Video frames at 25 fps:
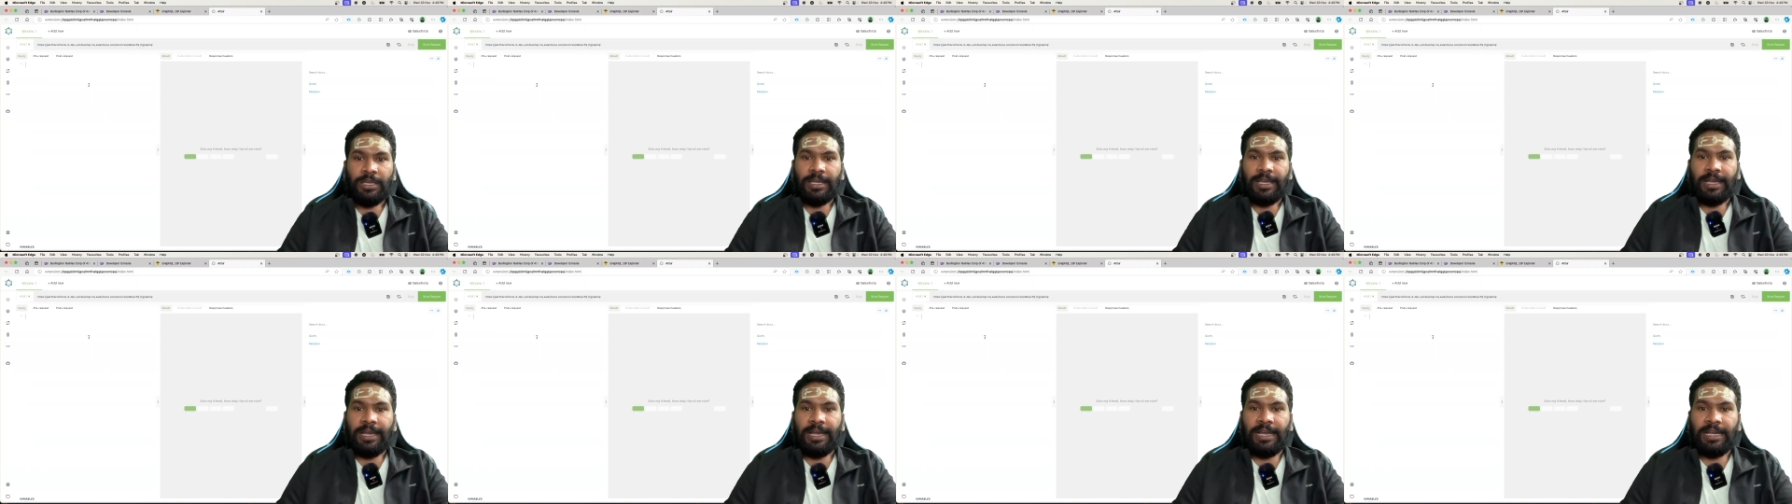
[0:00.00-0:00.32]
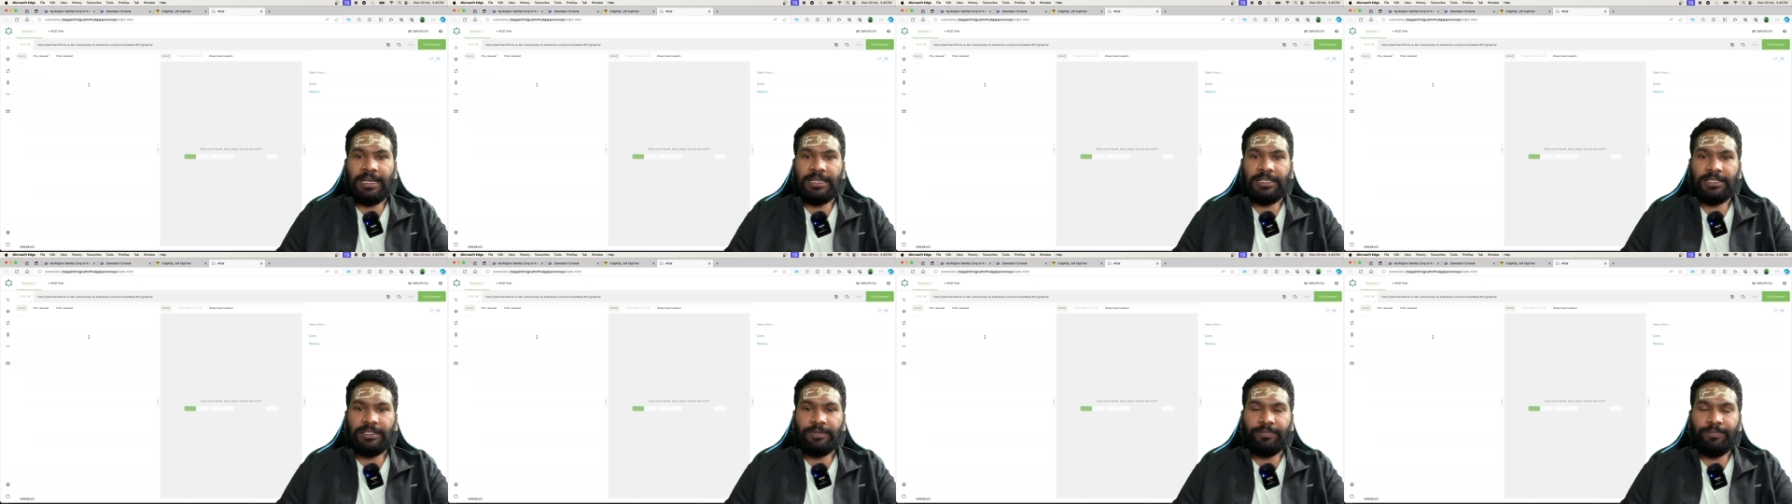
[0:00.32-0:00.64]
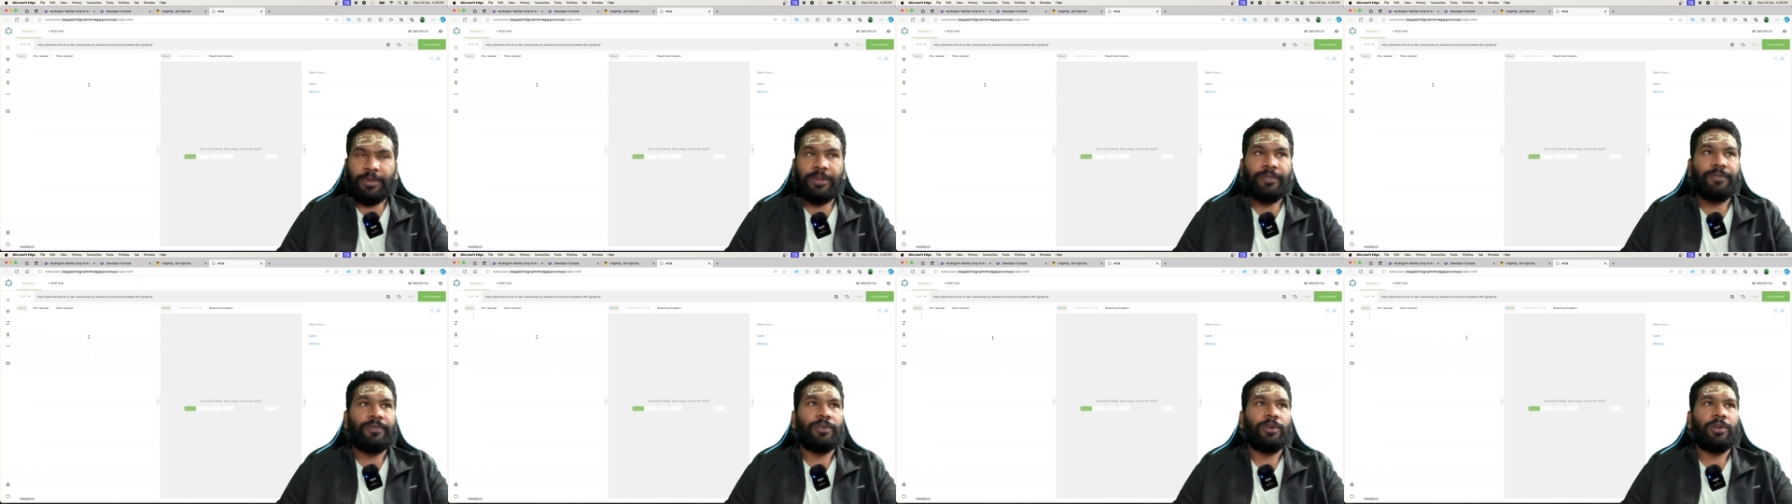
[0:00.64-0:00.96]
and
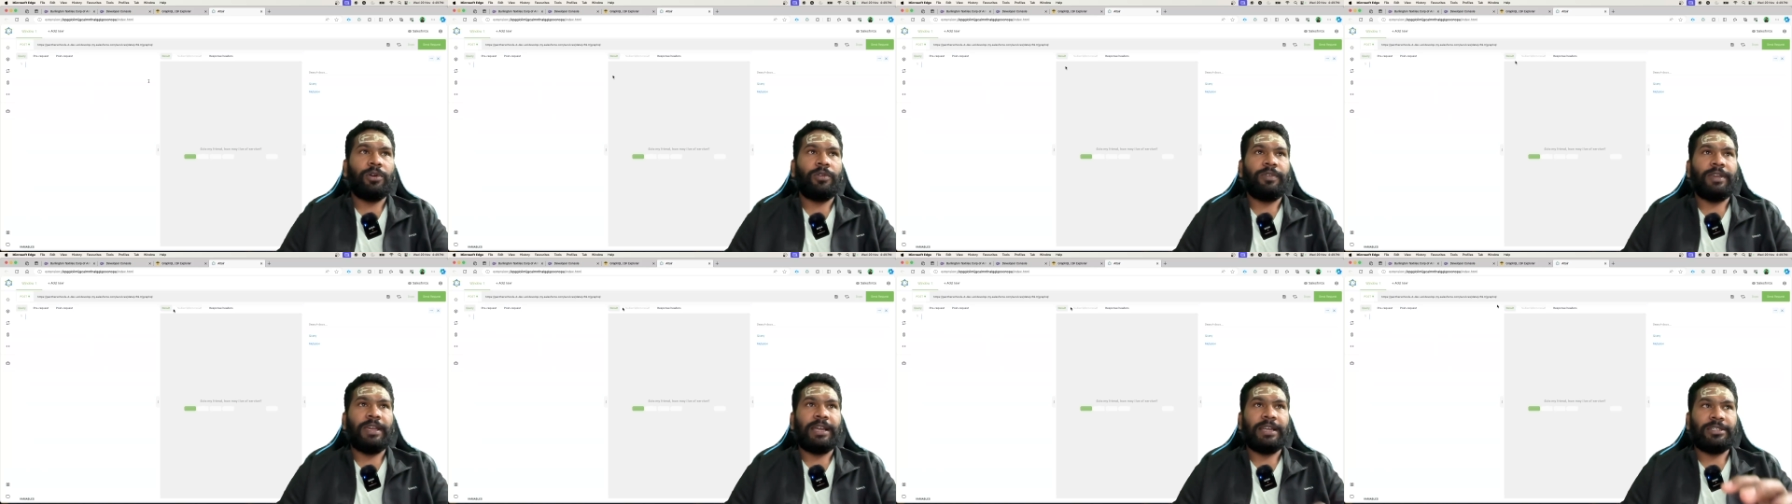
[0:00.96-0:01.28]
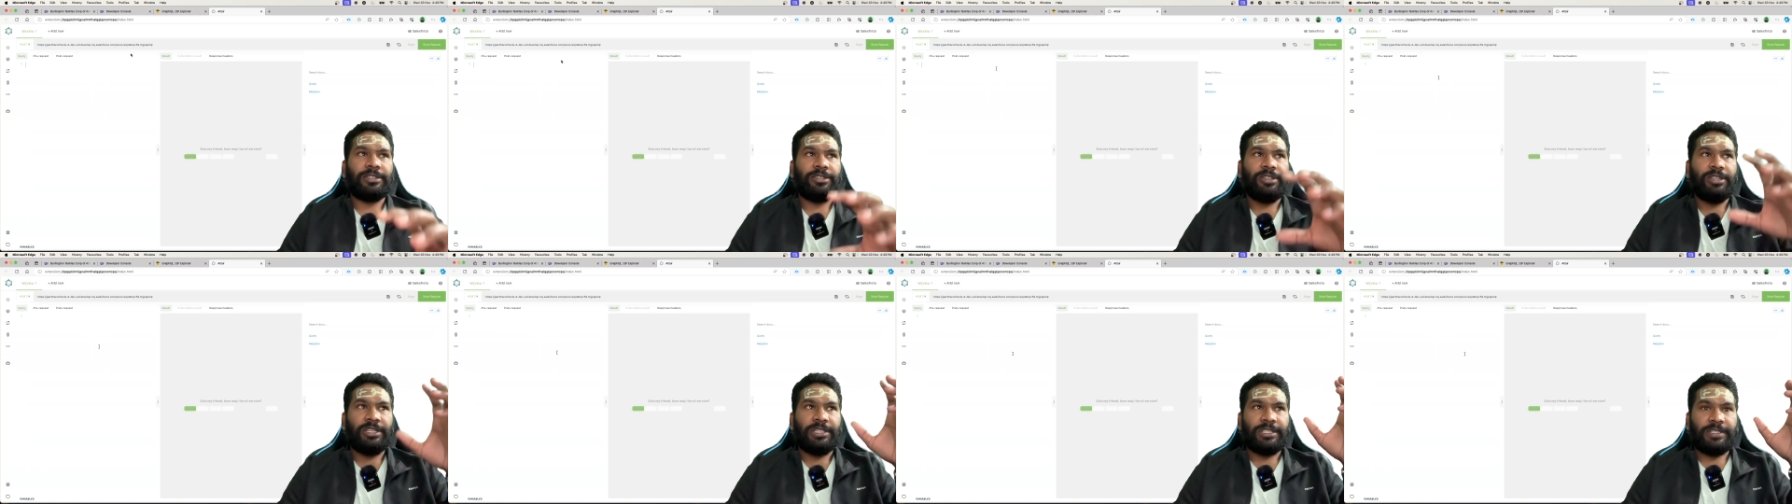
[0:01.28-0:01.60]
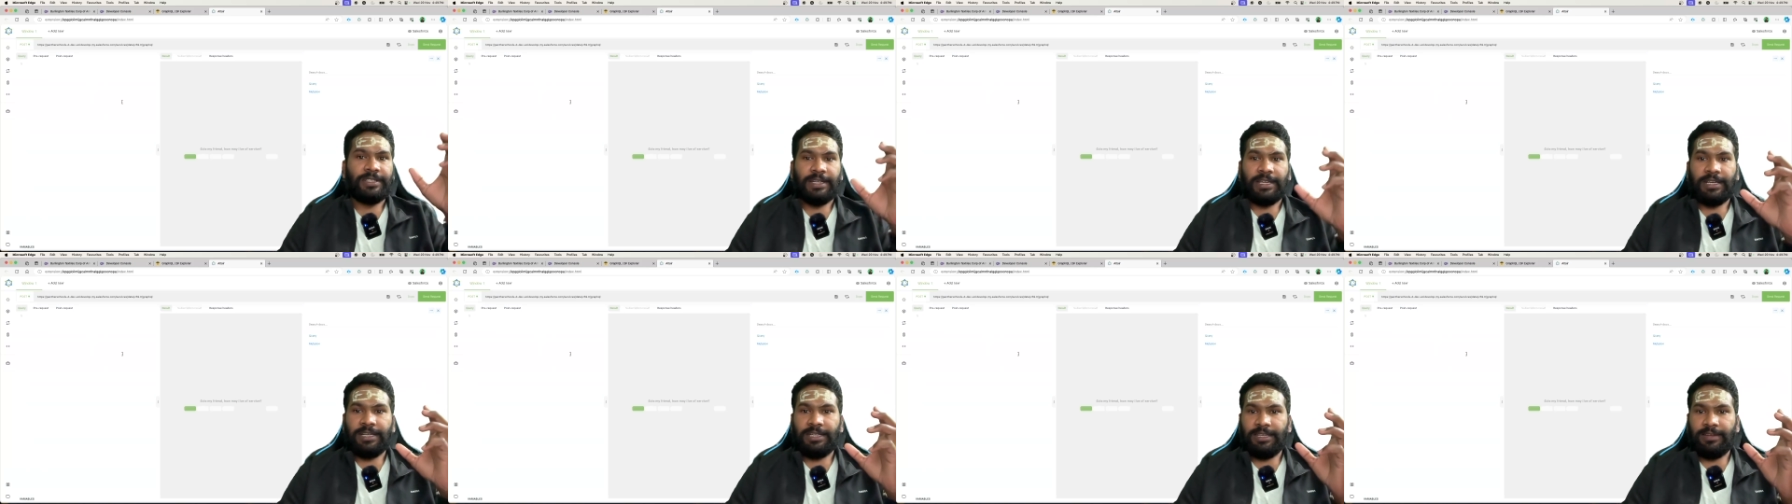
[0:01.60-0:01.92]
before we actually
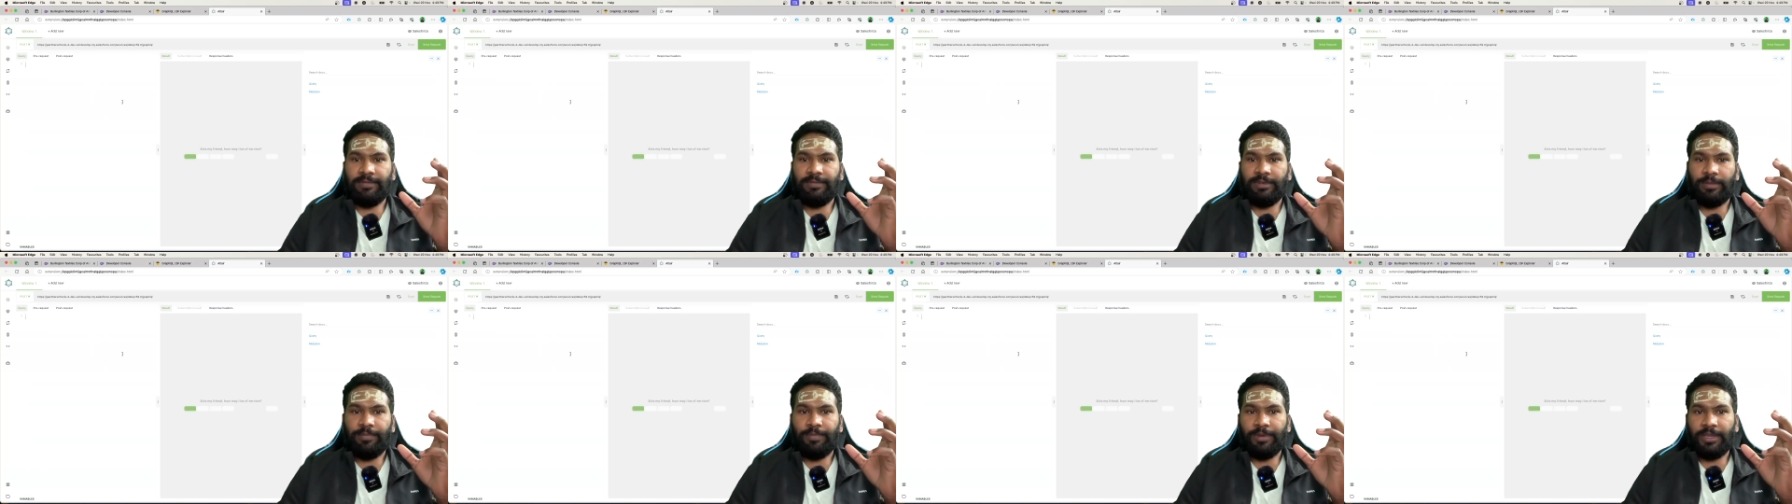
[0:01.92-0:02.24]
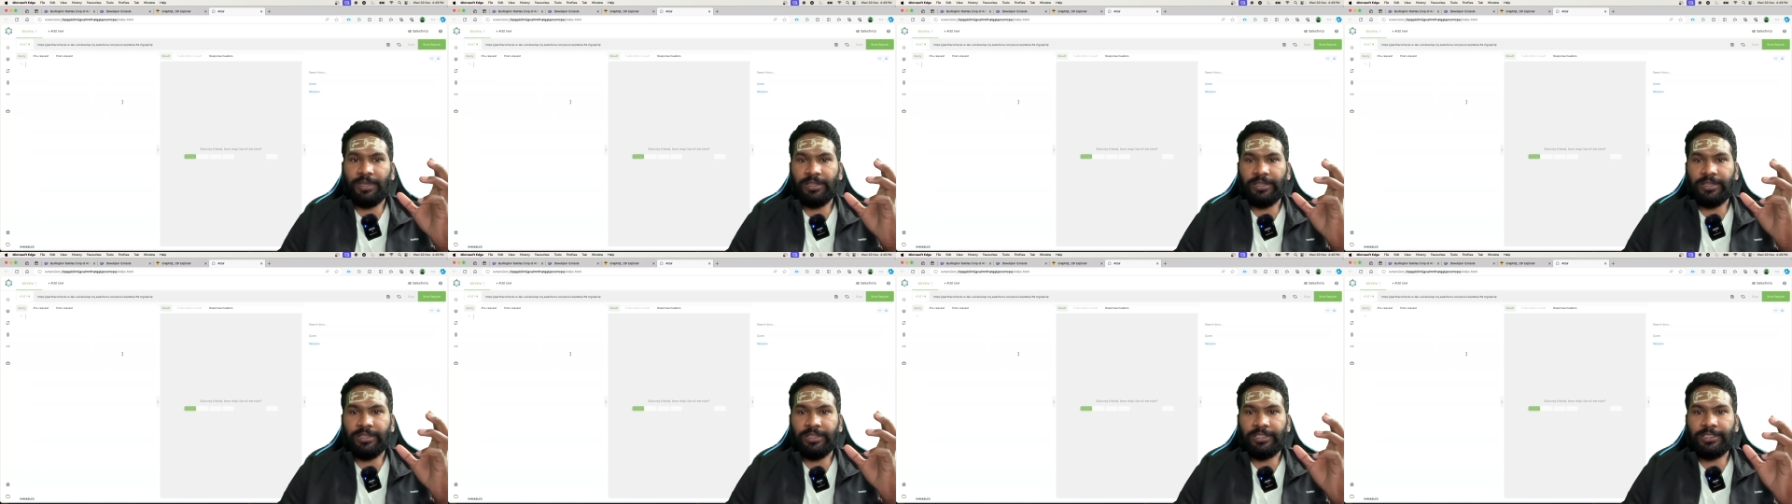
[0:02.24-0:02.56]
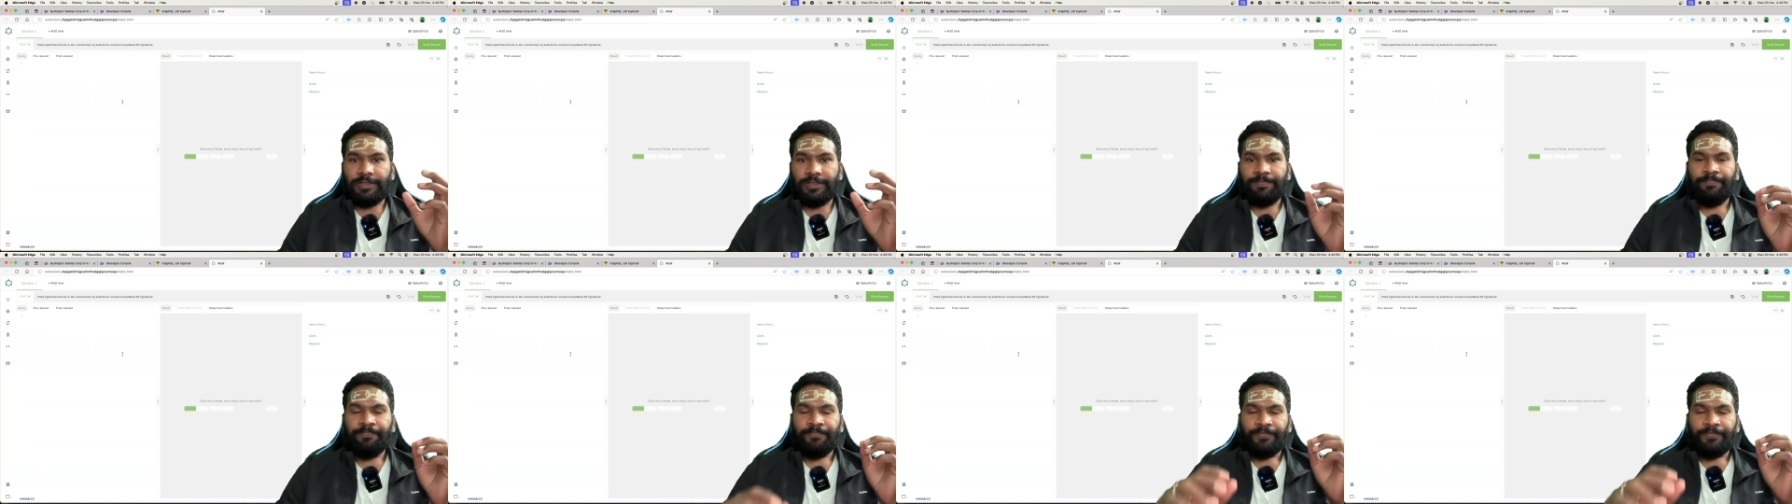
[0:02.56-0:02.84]
start developing this